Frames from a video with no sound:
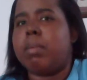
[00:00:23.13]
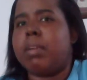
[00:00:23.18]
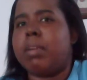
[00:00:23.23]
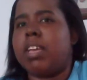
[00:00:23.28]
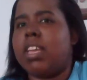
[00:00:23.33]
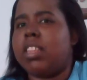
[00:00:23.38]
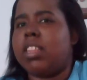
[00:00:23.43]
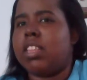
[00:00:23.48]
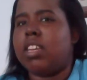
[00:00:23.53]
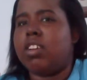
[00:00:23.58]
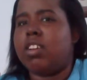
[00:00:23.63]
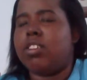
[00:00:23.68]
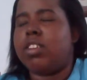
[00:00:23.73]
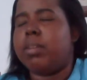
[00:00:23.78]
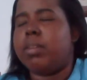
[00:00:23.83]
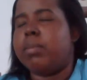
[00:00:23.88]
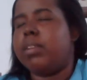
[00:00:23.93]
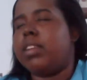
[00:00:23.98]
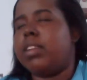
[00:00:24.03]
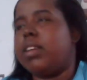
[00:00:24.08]
I can't think of her
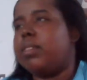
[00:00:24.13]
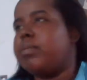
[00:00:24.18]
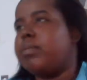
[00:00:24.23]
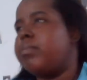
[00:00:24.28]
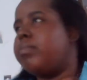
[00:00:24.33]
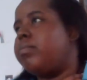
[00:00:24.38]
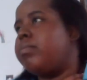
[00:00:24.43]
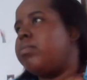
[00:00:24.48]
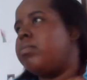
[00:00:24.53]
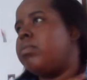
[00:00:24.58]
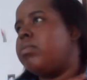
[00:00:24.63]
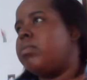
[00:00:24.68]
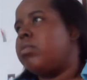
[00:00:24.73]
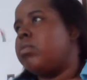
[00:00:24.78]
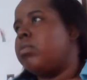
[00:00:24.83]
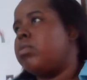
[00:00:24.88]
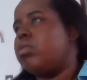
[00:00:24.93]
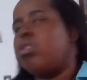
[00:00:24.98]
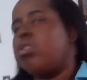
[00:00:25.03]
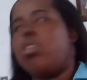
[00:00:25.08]
name right now.
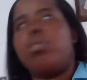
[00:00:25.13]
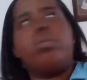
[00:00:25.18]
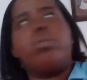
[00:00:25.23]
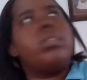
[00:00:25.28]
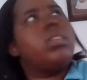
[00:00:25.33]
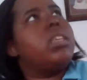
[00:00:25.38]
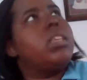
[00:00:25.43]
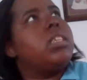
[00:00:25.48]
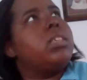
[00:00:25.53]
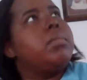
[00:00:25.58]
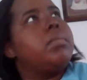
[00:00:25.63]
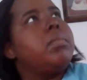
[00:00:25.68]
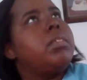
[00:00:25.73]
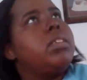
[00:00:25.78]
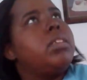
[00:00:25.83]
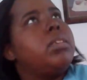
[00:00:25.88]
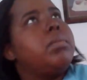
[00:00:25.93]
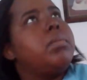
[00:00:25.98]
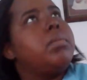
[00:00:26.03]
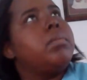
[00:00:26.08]
Or was that
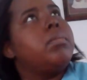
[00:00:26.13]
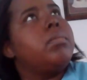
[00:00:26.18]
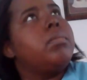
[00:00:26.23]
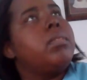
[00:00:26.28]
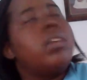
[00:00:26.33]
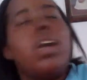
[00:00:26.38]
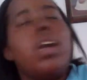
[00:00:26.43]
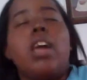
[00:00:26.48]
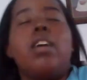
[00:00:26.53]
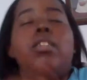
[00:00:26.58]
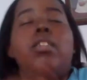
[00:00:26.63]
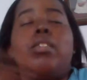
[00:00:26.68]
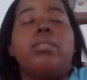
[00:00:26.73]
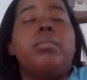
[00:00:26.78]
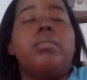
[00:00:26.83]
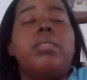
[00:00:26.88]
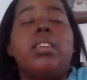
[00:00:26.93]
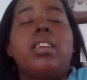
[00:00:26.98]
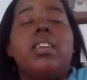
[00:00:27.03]
Samantha's mom? I don't know.